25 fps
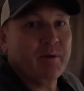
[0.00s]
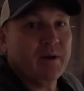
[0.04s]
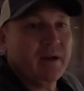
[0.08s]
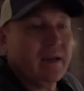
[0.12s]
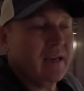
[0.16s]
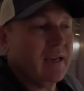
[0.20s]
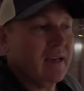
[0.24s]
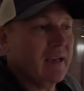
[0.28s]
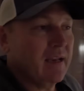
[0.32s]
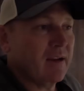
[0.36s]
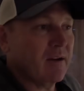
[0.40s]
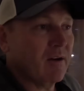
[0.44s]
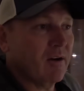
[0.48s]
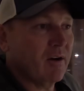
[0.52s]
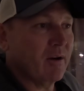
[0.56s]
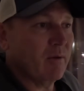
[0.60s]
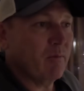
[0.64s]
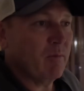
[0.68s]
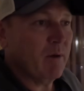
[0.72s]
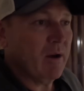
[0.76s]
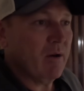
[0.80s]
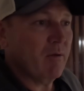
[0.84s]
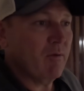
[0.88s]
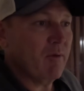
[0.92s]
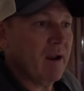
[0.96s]
It kind of
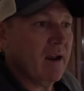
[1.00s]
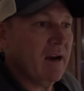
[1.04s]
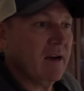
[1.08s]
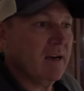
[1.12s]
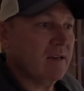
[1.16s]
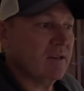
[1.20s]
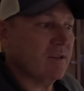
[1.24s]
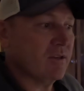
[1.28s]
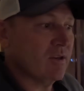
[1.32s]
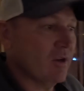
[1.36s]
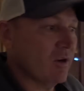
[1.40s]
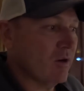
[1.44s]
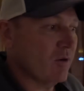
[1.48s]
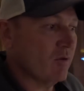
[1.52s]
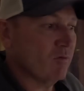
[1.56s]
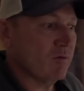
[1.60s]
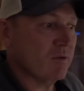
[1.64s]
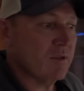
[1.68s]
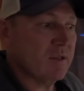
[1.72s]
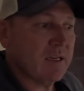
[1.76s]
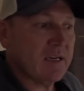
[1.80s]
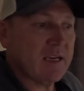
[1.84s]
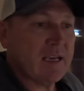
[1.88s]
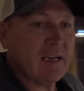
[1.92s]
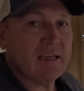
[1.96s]
went around in circles
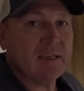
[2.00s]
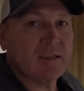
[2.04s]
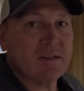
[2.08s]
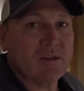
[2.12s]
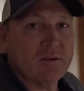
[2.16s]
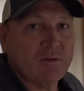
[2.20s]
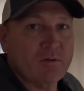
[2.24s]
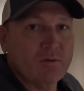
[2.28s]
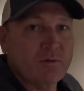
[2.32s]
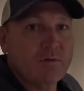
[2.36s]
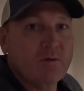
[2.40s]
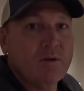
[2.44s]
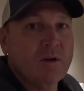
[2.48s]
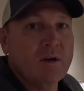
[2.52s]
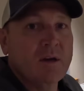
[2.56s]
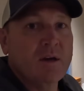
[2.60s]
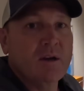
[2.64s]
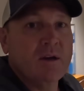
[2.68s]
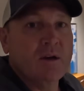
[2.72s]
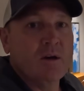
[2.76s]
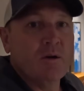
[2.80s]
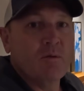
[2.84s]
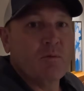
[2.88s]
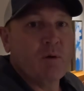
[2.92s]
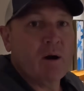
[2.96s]
to get to
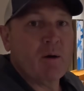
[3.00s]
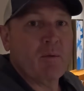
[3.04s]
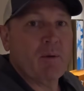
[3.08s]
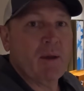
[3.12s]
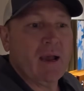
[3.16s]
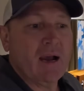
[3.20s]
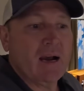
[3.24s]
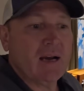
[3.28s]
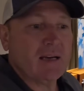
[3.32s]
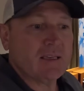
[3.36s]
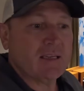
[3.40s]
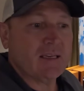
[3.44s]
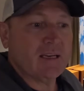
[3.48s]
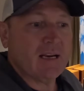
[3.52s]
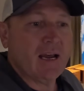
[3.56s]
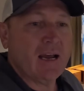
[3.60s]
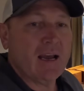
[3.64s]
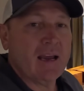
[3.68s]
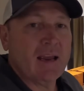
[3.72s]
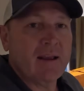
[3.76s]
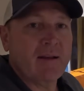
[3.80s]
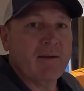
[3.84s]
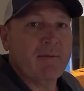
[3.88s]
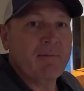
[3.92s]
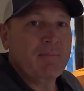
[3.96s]
where we are
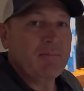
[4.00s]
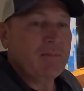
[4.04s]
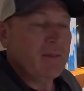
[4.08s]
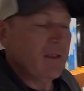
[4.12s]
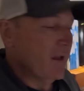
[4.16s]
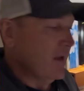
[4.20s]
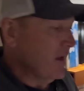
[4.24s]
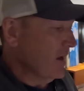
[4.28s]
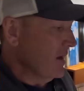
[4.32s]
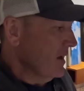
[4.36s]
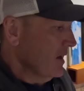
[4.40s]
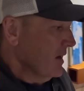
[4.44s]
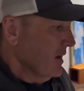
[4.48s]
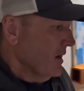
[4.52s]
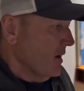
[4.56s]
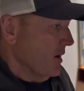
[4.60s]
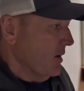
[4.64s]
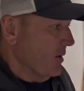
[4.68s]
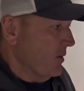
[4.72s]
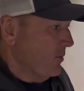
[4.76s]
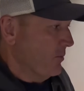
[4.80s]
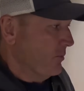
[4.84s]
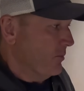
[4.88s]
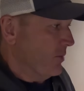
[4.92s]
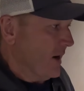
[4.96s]
today.
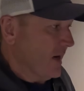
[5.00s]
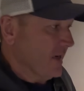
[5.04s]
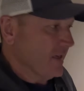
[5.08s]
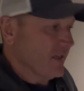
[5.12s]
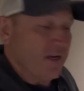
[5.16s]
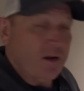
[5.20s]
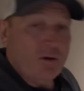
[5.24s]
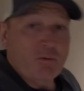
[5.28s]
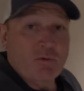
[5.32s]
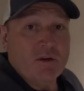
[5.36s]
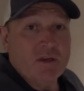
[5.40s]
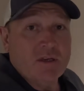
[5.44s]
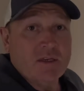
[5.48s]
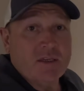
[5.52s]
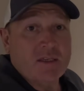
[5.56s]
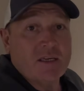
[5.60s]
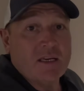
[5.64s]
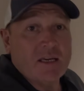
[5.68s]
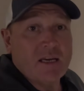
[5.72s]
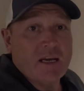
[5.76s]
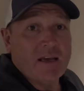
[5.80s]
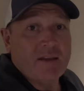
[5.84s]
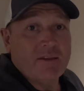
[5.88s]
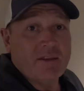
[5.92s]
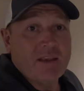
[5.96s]
But it was
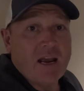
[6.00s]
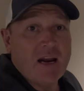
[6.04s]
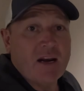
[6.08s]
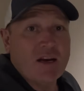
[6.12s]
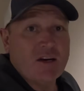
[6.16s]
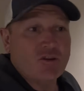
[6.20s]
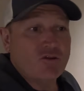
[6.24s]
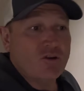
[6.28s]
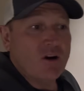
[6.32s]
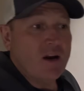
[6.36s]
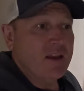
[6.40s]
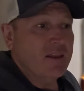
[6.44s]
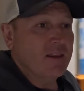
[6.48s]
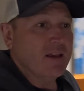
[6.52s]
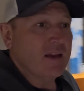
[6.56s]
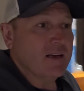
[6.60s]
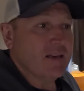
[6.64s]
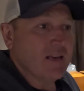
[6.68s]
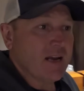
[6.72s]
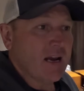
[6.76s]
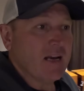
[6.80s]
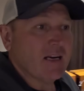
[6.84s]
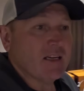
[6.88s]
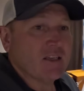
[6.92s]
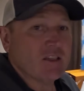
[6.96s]
the only train that
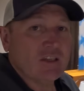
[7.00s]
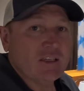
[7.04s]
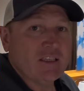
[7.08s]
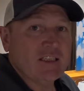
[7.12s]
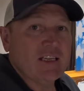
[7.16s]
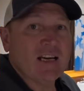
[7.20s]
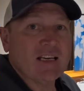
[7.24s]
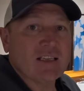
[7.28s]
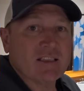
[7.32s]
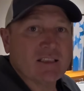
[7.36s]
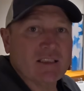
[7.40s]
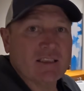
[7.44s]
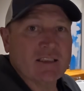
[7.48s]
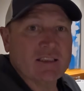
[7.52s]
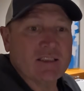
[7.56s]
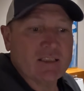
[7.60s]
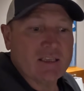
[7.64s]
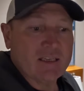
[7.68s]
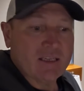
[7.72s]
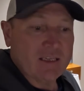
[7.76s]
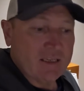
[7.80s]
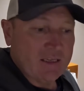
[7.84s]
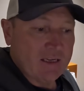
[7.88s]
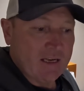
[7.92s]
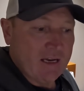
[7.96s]
actually doesn't,
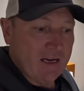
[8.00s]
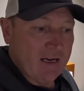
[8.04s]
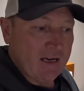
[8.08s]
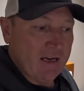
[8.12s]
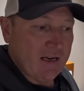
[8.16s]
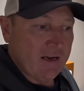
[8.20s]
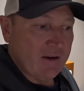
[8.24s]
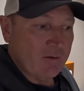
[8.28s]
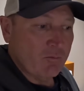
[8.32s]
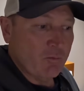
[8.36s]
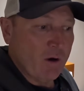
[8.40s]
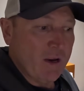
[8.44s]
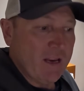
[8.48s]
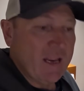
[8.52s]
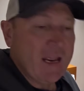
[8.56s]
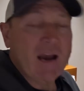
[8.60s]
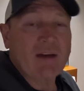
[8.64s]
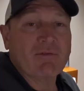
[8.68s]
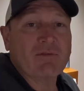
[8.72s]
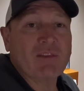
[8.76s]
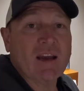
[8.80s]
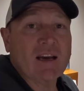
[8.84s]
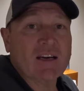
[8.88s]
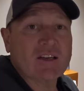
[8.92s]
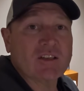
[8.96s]
where you
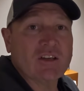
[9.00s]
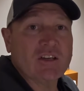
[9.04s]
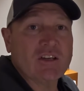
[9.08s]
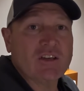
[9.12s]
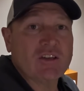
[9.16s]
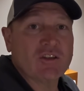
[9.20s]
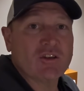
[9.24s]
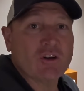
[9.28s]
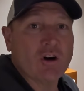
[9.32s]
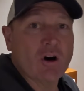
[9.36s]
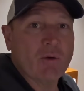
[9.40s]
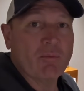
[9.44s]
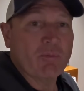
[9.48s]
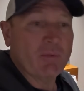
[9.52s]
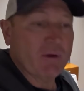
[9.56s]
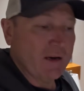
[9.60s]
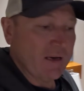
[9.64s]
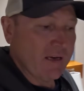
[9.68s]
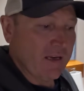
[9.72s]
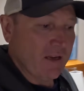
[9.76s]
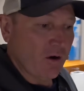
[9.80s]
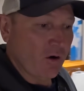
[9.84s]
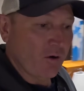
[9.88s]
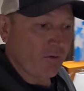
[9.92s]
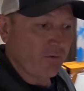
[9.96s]
have to actually stop
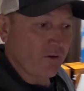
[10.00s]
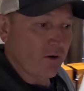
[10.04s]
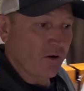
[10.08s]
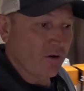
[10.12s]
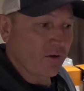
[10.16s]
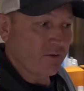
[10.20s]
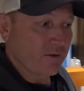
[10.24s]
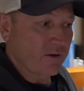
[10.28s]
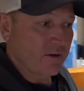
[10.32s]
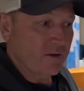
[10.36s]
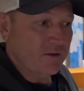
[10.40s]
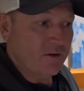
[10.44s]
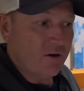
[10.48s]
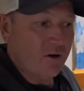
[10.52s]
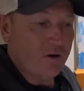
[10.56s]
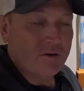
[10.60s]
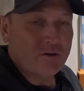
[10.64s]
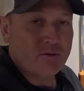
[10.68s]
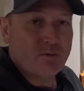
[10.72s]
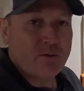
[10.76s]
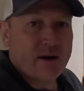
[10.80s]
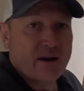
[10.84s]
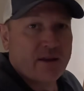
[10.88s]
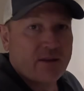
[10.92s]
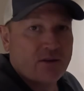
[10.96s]
and get off
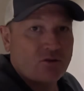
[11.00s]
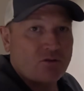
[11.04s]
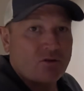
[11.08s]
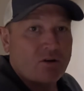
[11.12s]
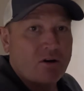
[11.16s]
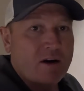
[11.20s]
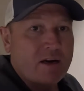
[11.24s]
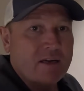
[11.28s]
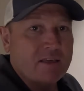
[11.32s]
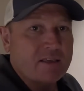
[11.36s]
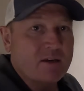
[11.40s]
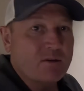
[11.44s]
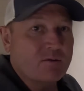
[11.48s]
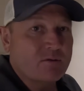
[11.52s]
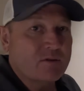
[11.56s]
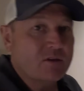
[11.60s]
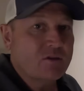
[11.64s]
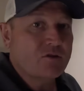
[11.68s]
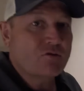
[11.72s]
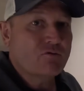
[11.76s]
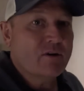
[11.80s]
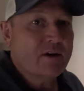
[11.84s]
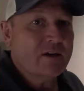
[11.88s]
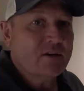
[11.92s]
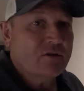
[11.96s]
onto another train. So it was a
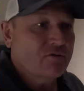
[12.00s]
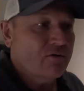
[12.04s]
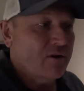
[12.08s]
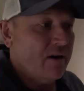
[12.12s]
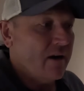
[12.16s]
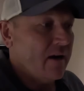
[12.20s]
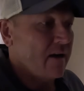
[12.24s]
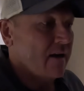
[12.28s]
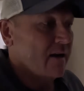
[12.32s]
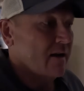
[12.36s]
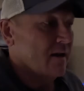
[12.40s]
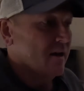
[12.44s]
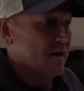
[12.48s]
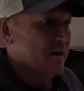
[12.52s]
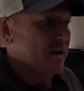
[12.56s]
direct train.